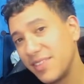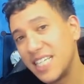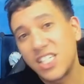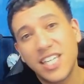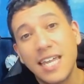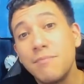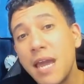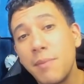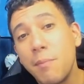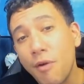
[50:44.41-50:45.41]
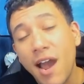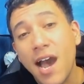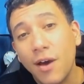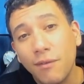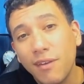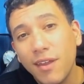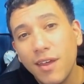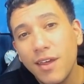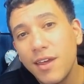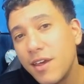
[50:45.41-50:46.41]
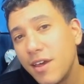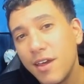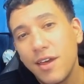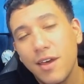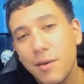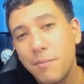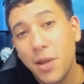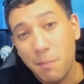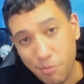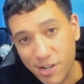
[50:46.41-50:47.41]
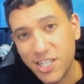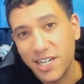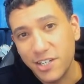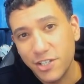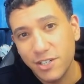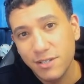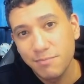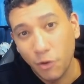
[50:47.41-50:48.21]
This skin may be brown, but I'm British,